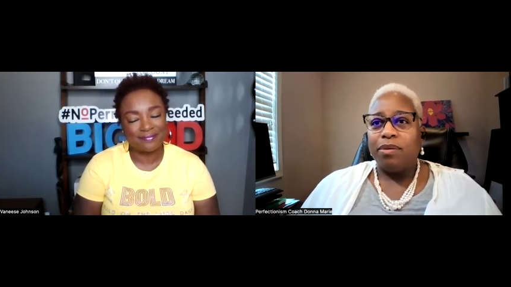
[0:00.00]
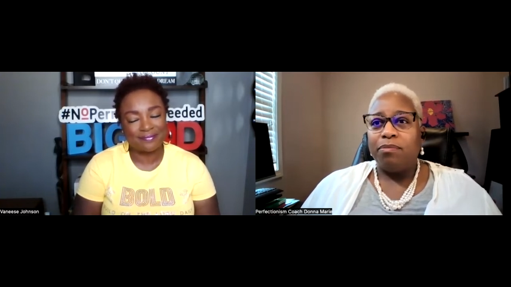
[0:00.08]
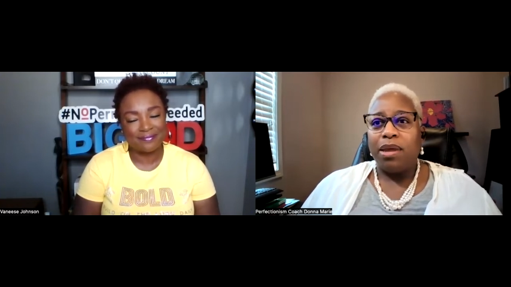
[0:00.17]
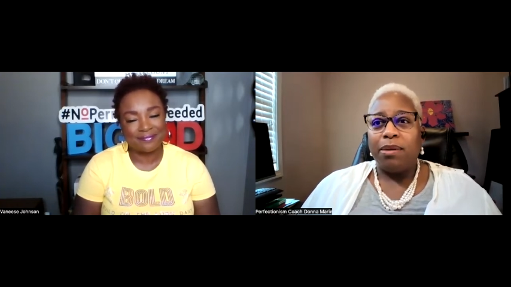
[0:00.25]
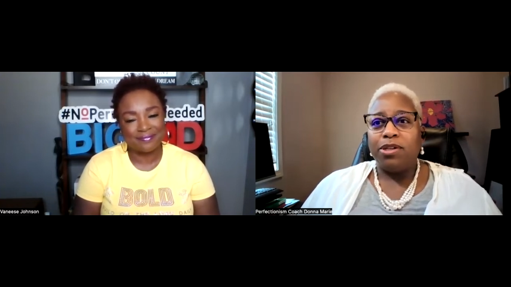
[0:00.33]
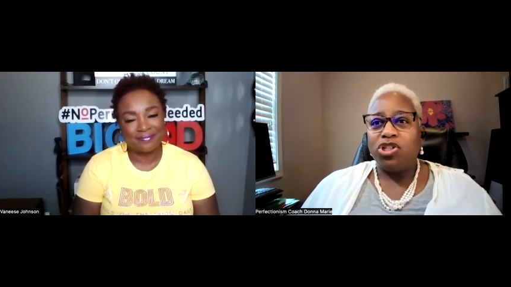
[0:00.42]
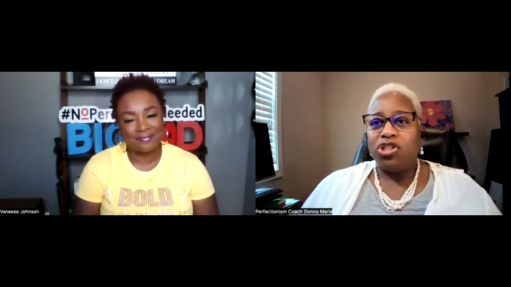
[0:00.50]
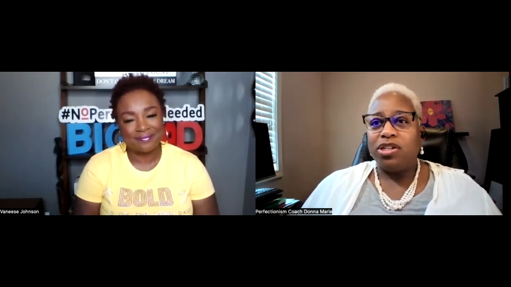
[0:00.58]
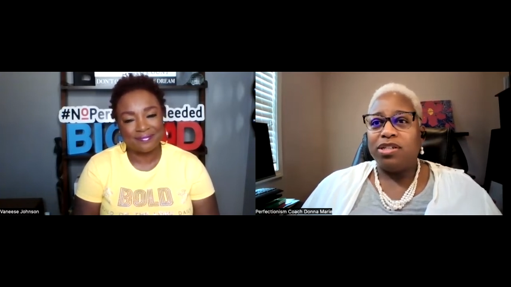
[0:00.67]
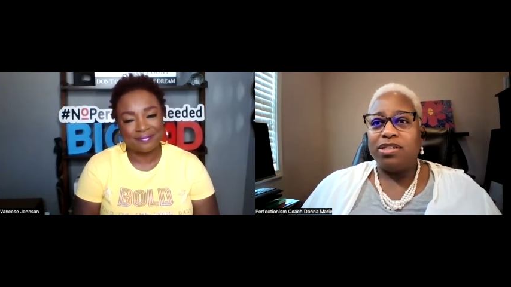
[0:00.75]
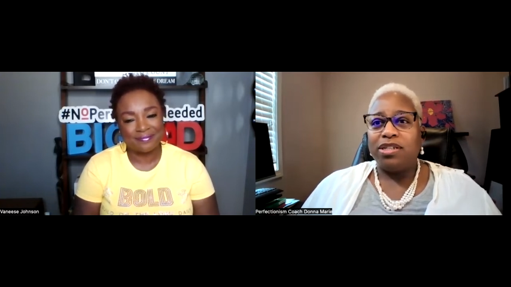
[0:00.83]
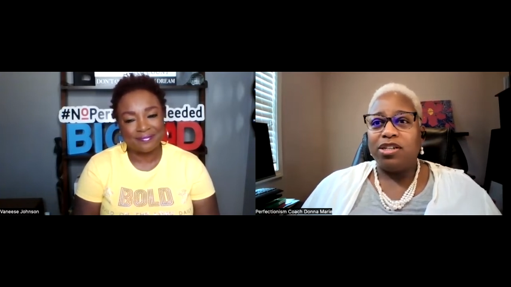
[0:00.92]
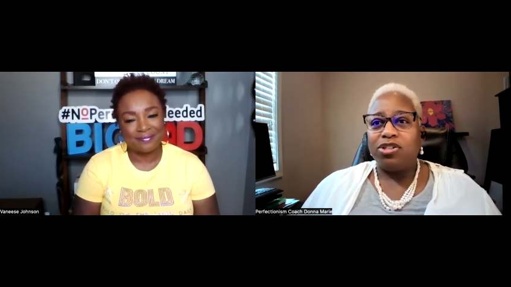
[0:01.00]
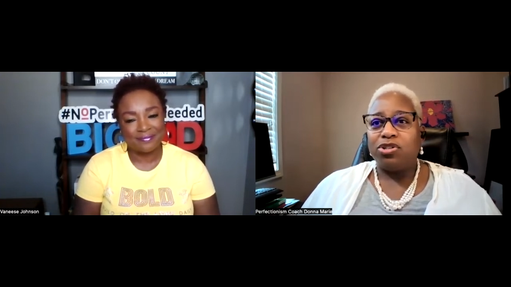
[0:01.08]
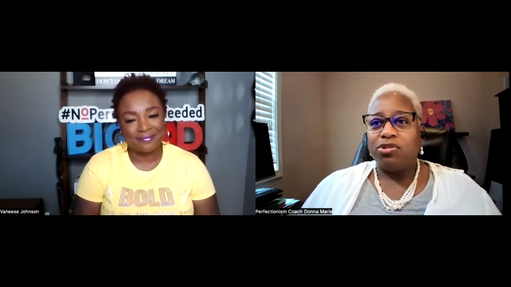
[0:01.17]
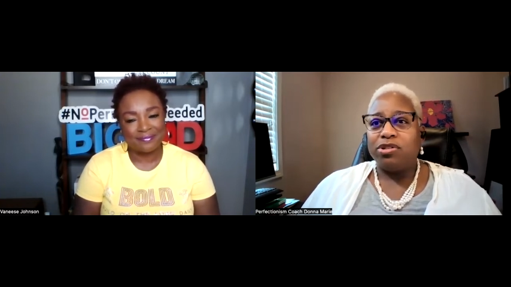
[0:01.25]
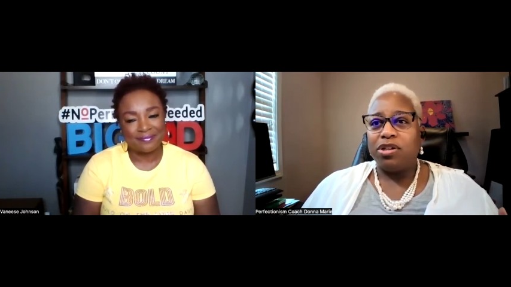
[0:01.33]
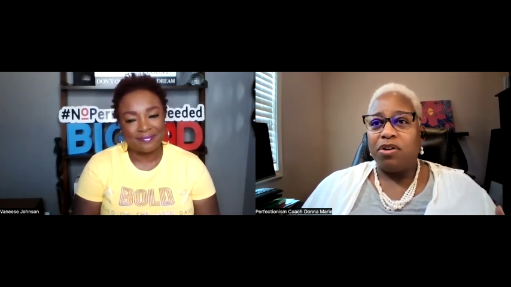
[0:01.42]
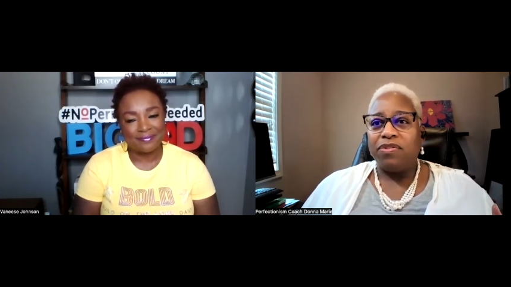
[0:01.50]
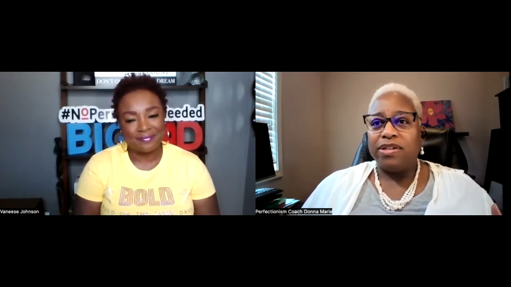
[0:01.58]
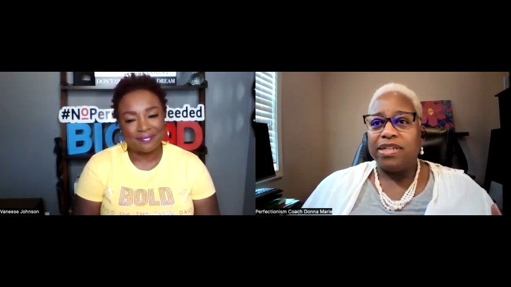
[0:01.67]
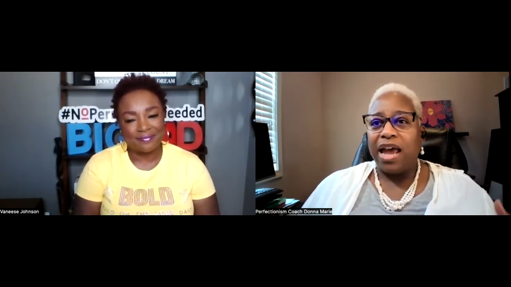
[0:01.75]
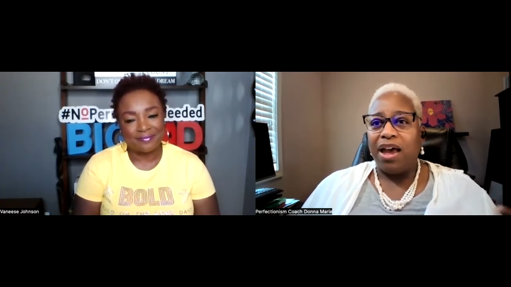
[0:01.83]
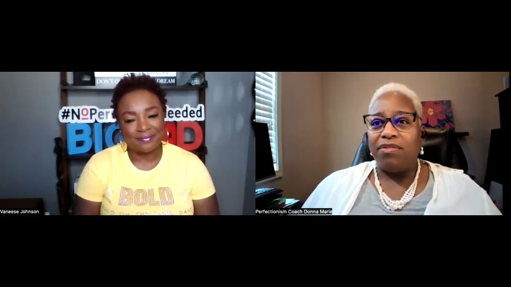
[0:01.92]
Speaker 1: maybe she sees herself
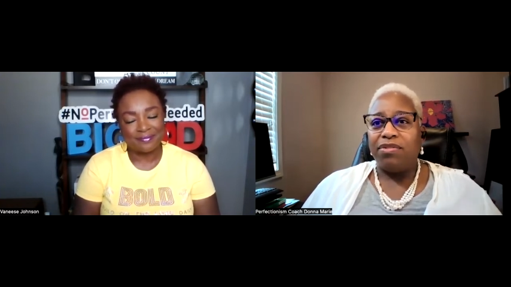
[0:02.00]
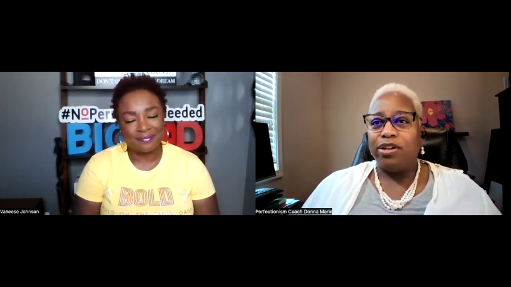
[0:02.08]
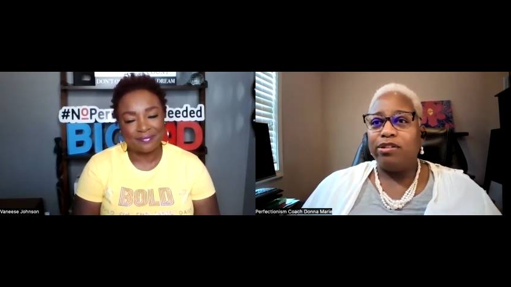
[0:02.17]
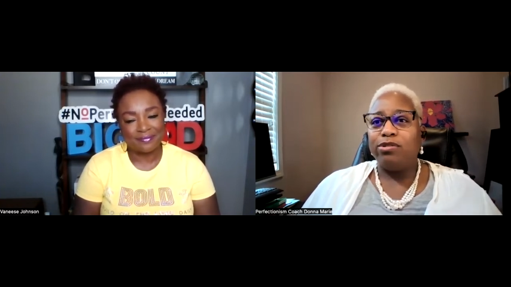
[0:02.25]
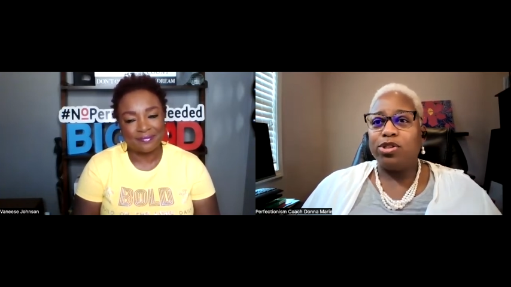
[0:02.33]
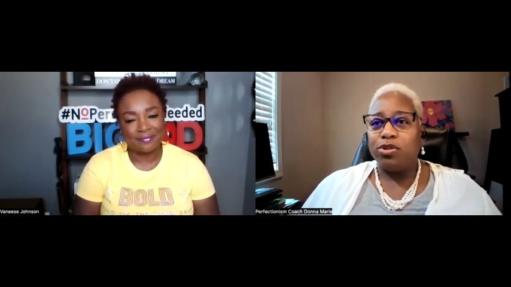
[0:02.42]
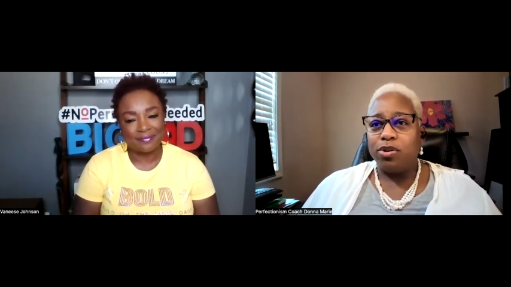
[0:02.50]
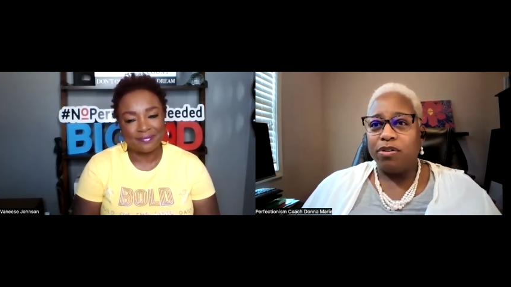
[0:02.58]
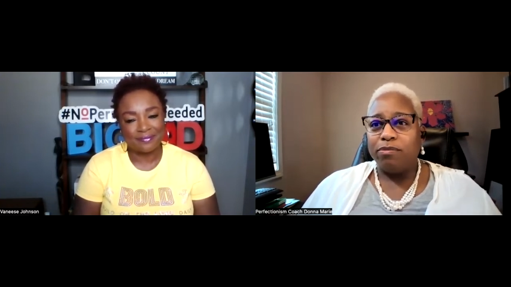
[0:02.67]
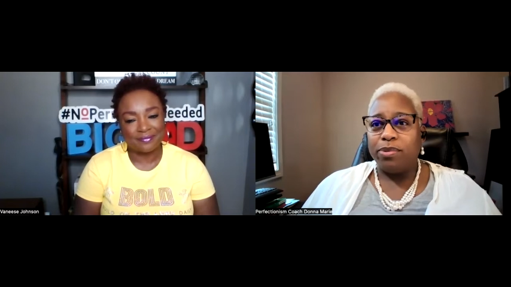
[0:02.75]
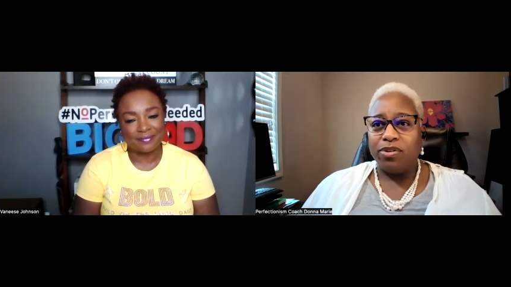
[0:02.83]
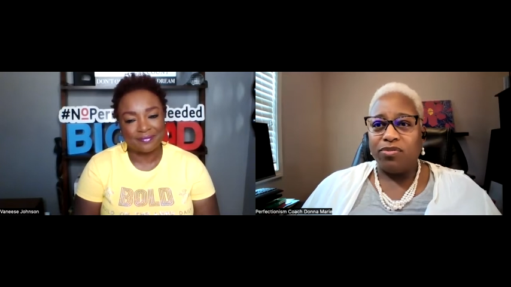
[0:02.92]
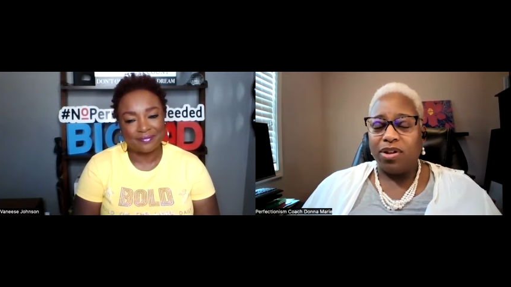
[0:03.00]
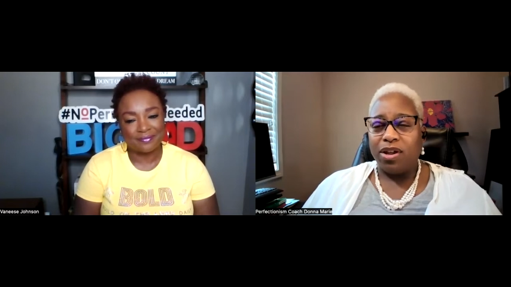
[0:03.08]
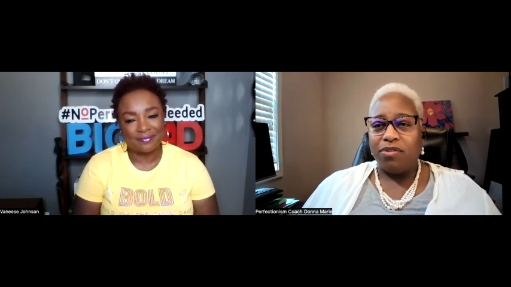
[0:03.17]
as having used to have been